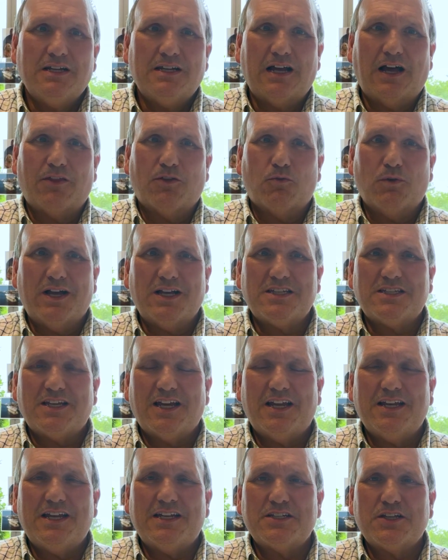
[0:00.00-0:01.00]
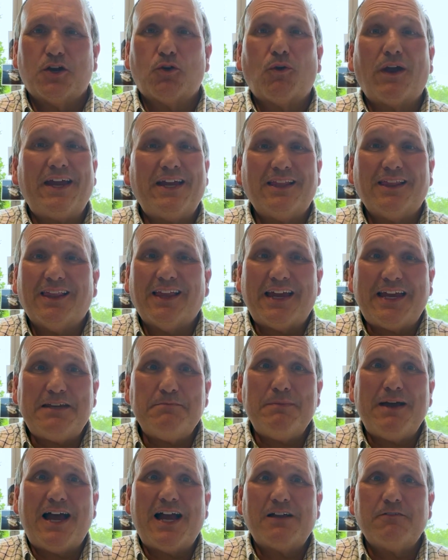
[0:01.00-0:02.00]
Now, the West End is a great
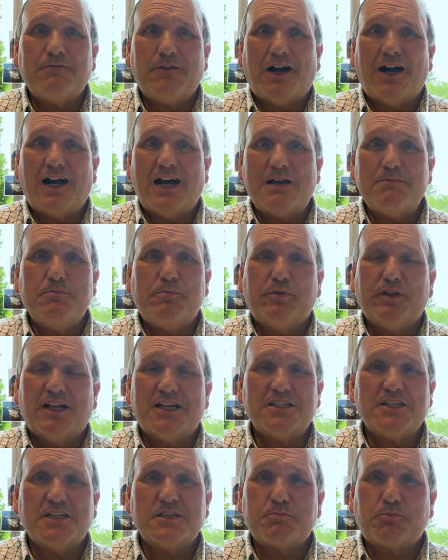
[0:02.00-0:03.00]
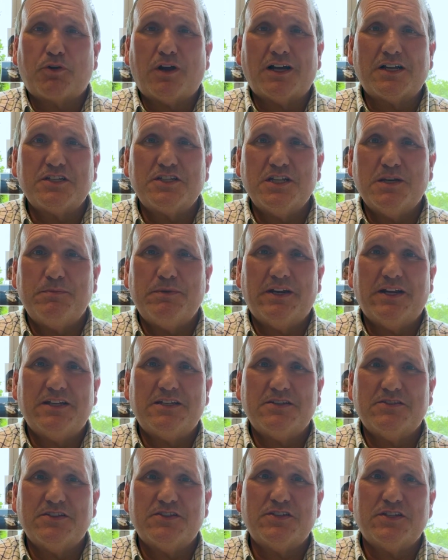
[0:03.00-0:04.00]
laid-back vibe, plus its proximity
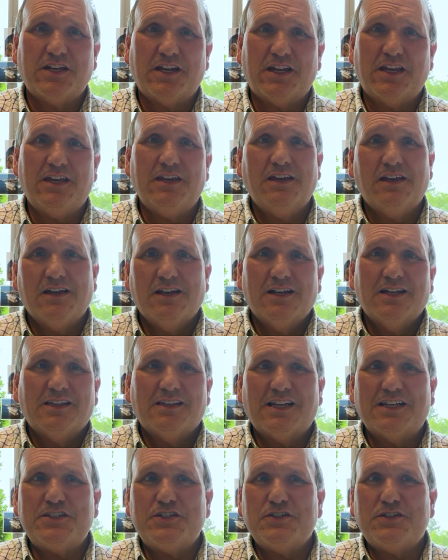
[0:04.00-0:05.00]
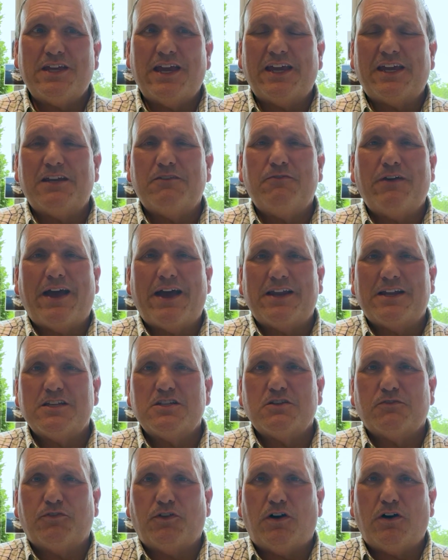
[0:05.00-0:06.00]
to the city lets you take
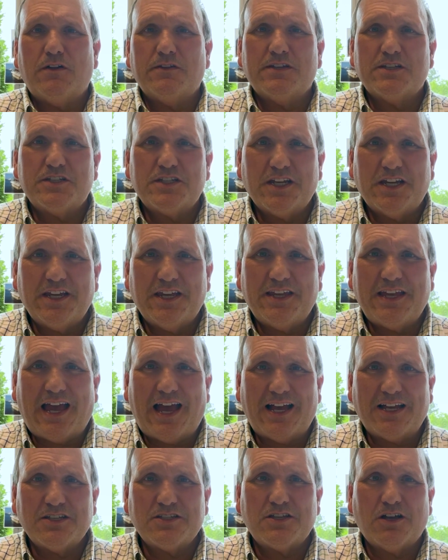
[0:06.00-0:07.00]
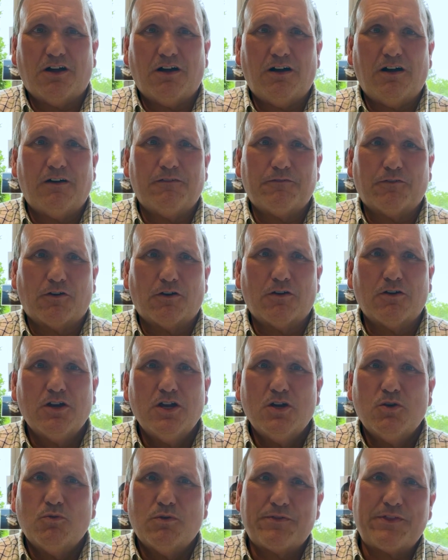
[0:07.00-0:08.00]
advantage of all the city has to offer
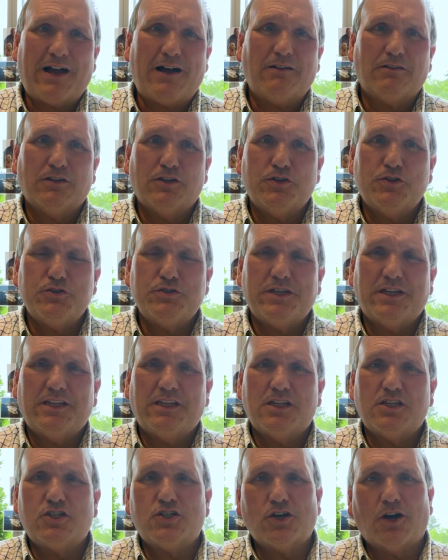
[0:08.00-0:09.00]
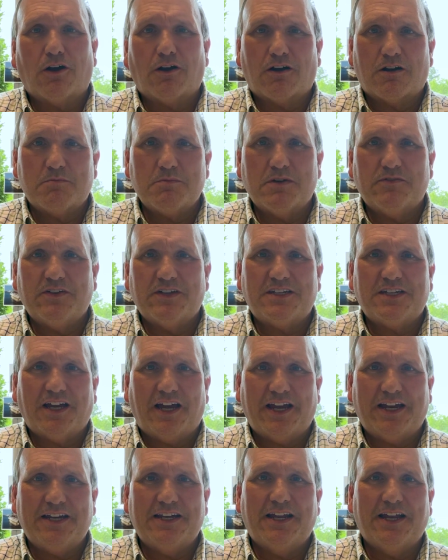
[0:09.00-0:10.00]
without losing the charm of a
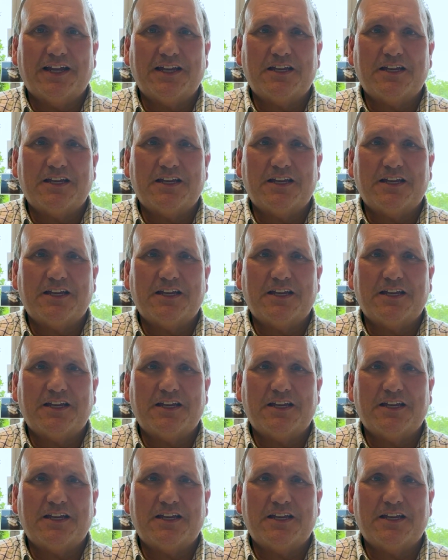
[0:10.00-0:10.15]
tight-knit